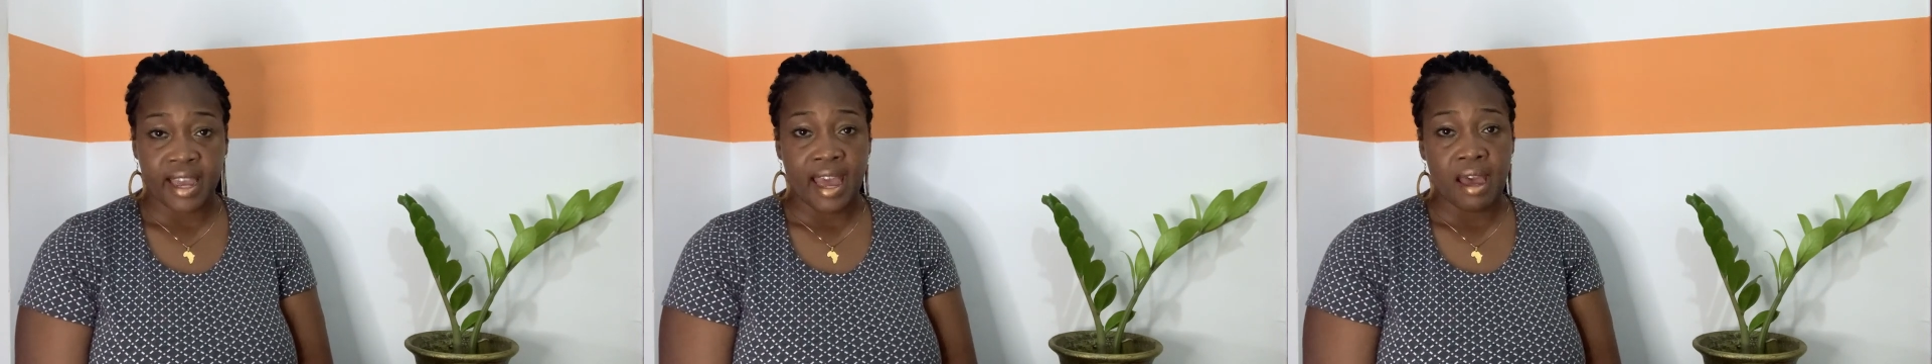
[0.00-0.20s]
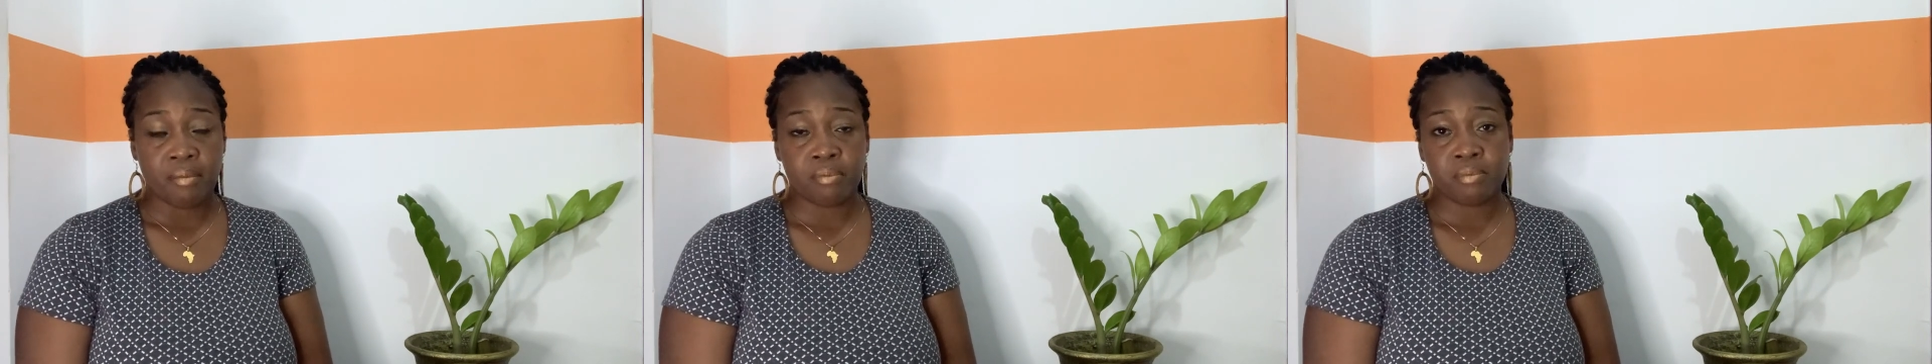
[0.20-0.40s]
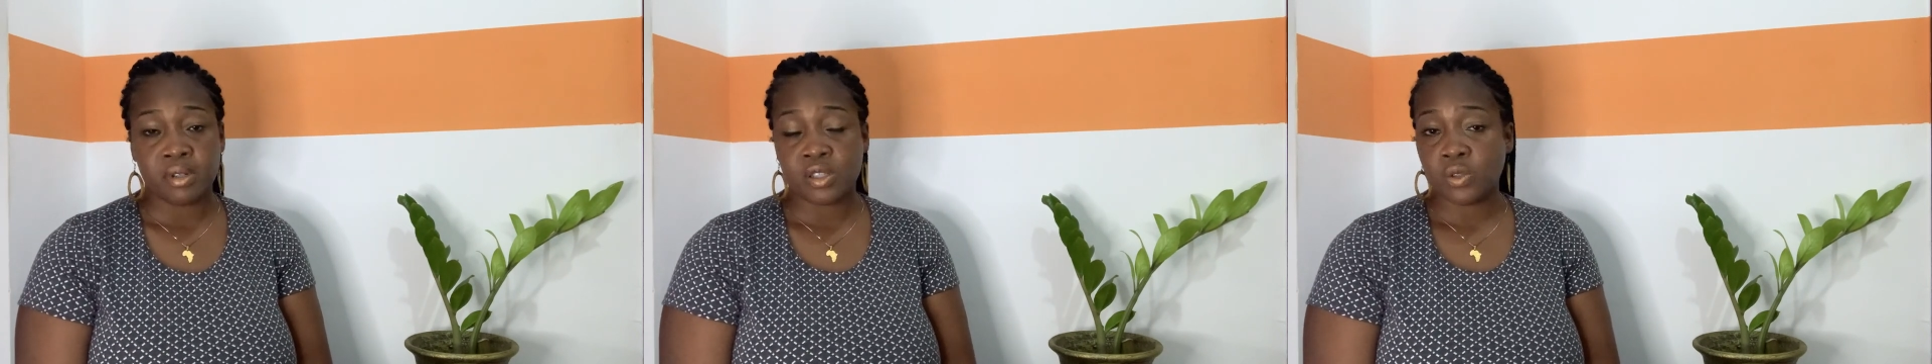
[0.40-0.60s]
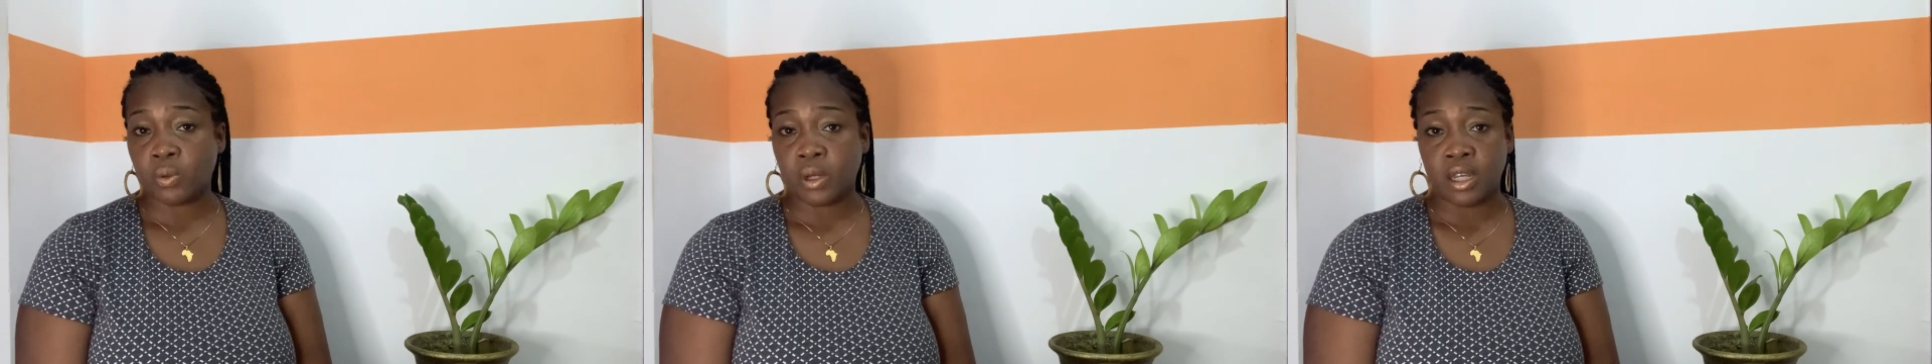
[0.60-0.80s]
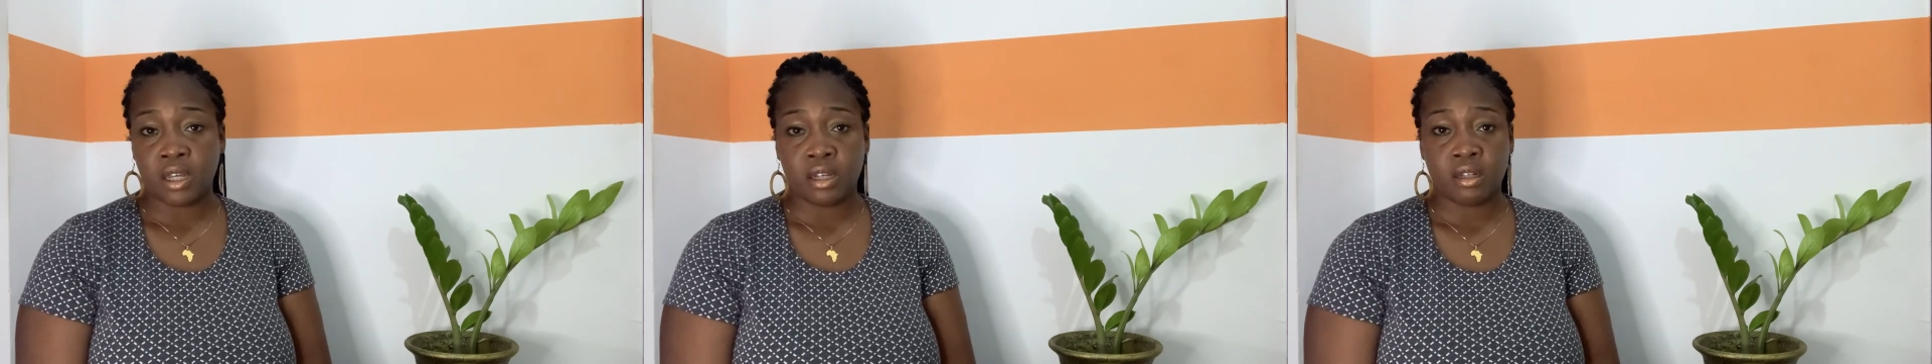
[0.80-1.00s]
gap
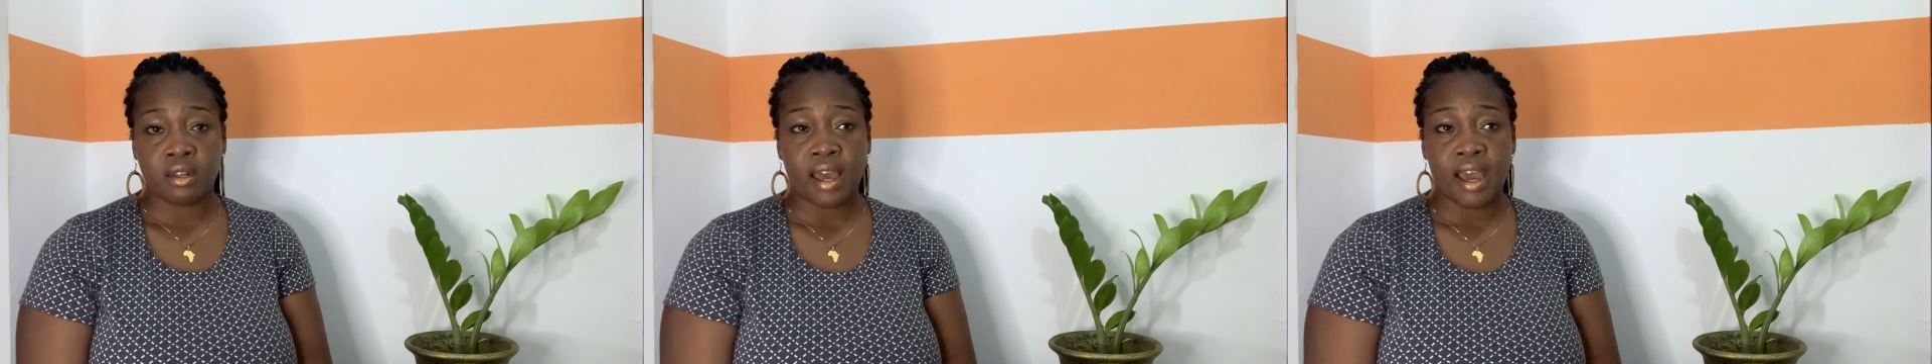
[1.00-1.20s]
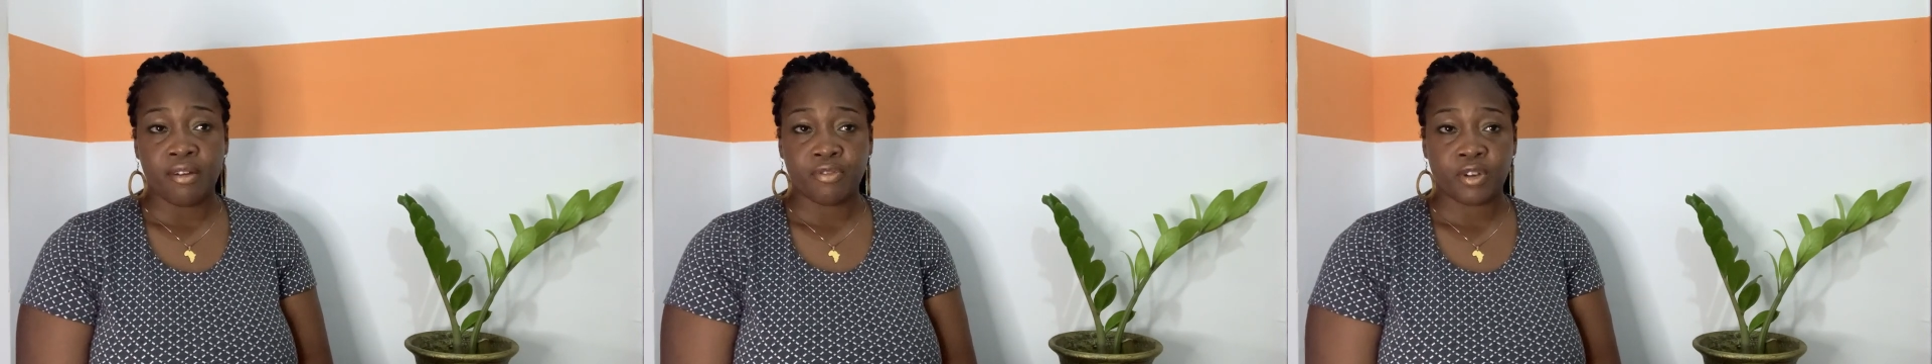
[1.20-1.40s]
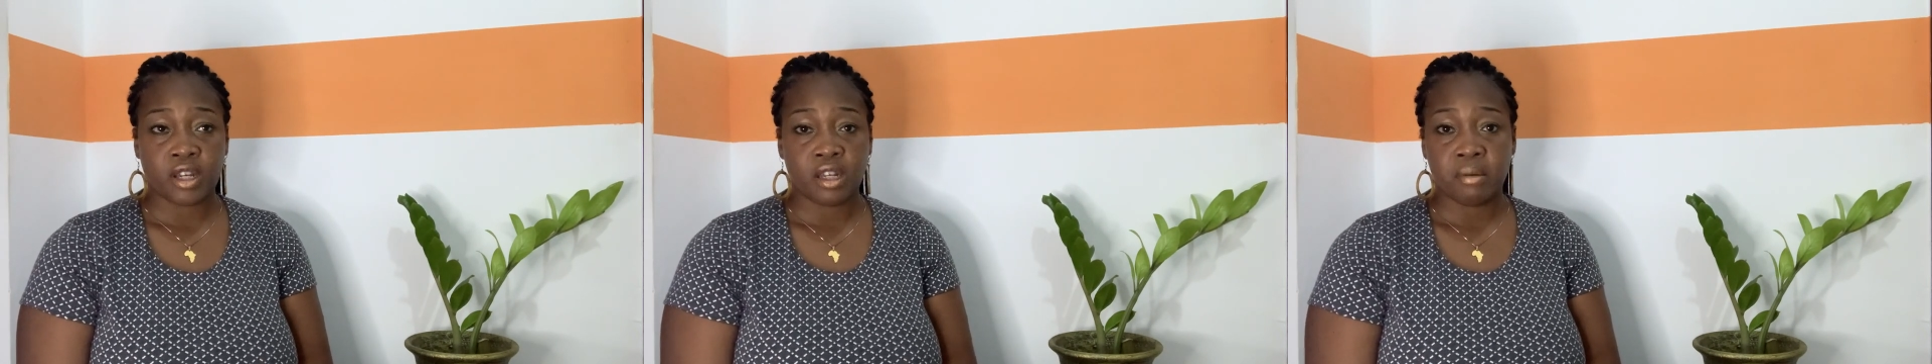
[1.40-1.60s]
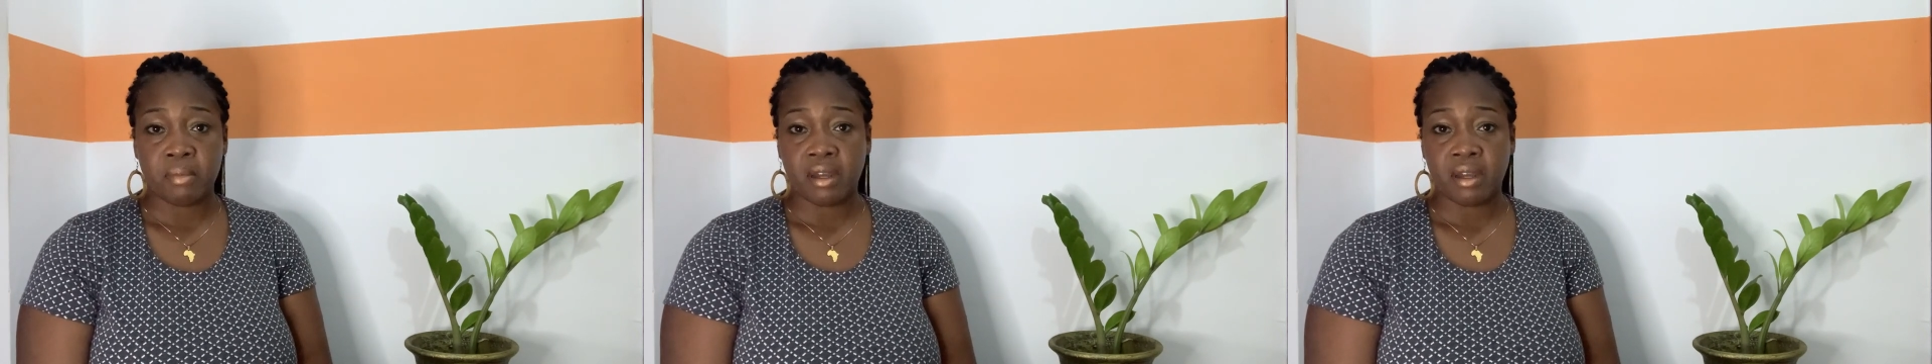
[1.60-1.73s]
between African